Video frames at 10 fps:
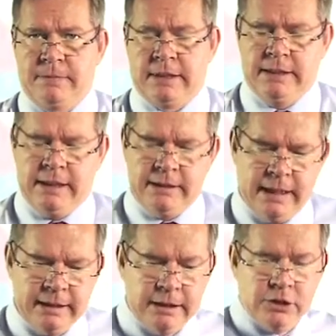and
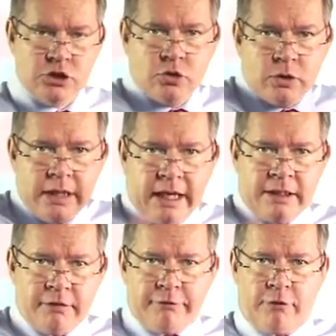that is to
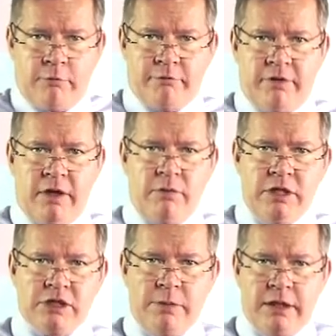gather from
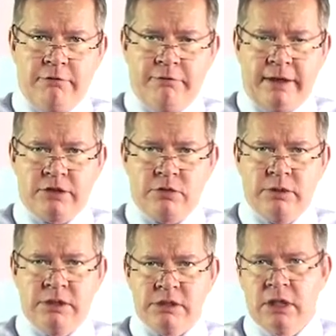various
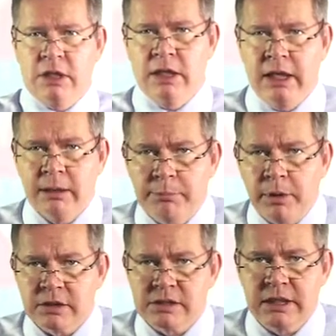manufacturers and
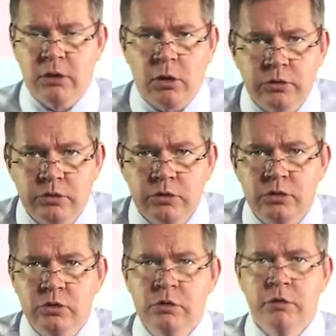pass that on to
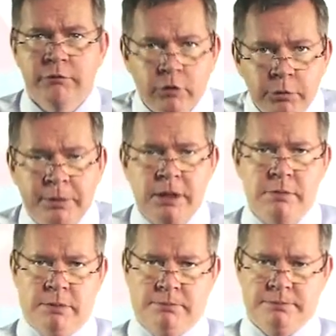you for a premium.